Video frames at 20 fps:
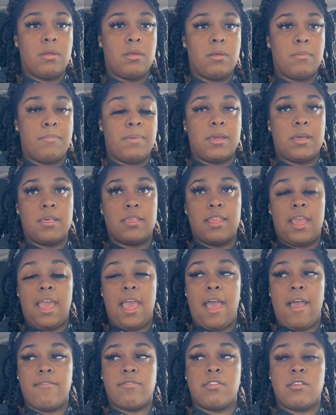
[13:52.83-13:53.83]
because they
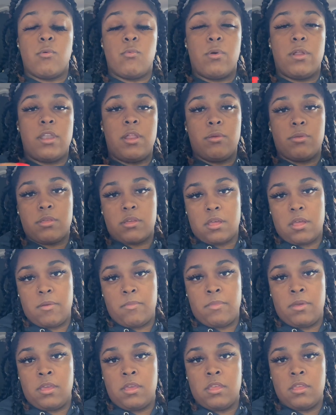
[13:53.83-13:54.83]
have someone else
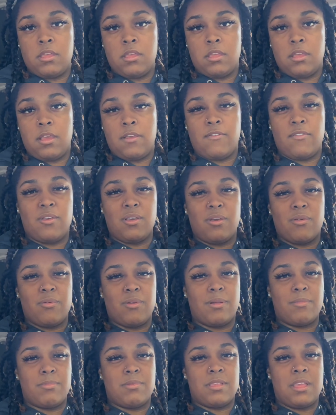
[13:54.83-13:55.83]
coming, if you get what
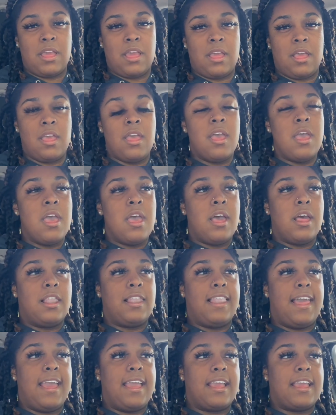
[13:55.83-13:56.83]
I'm saying.
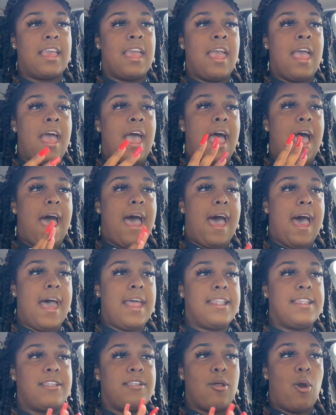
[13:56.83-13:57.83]
Like, I
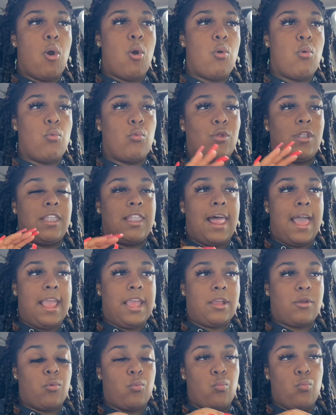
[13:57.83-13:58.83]
don't
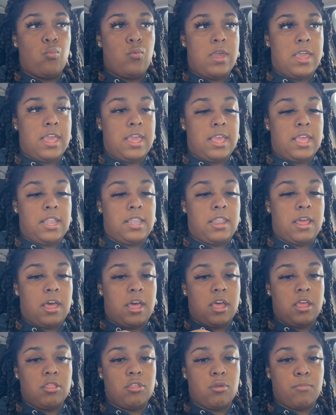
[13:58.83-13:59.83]
like when
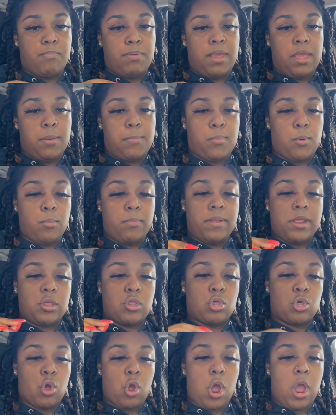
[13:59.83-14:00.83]
other people be
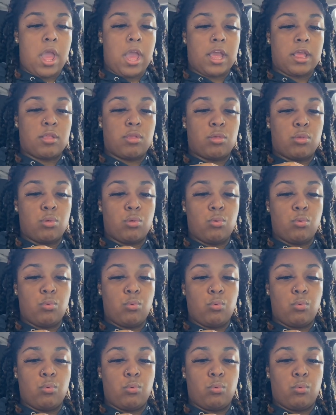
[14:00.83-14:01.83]
trying
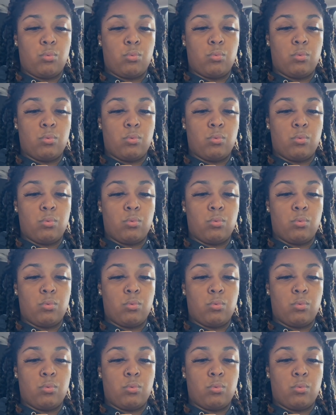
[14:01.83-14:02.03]
to